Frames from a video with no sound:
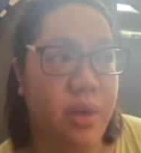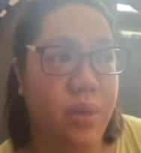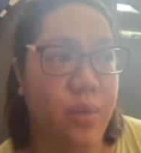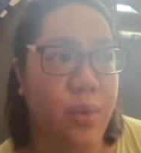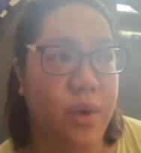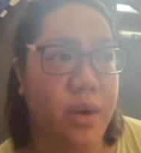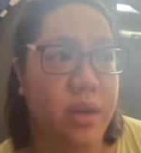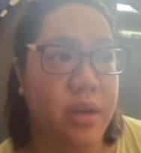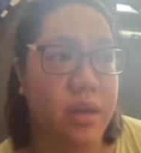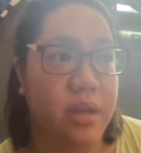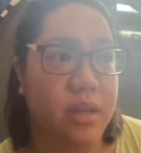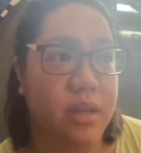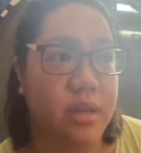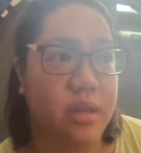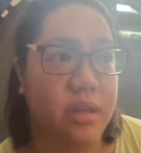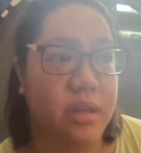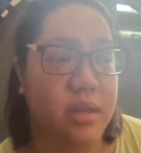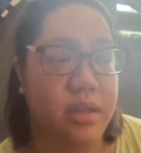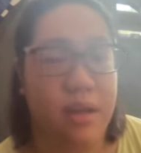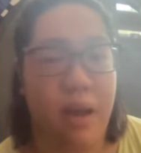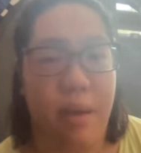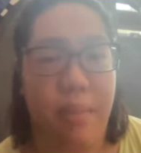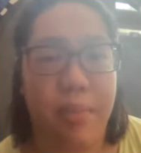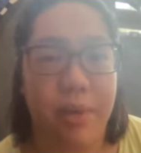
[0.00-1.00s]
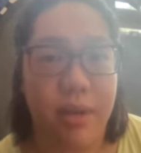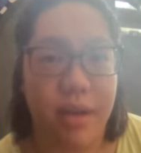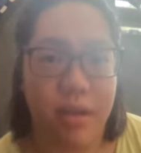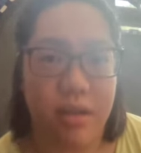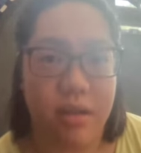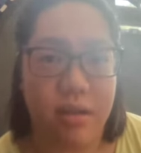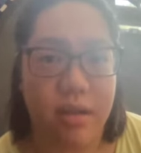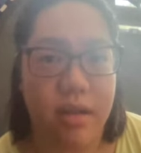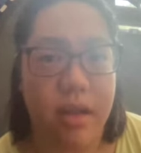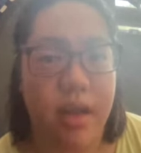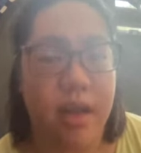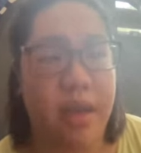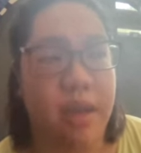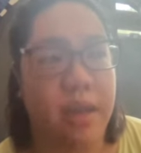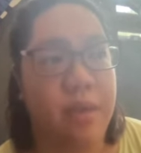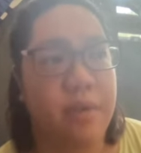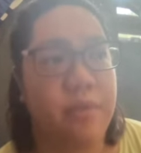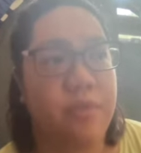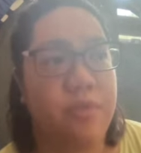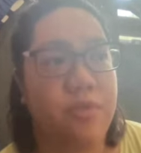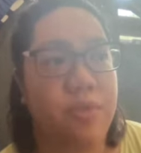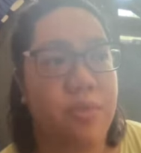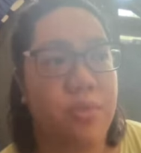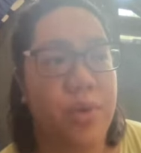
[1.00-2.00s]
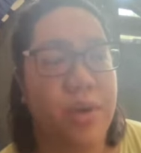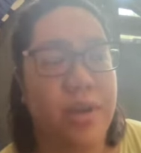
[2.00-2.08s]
what is happening today. From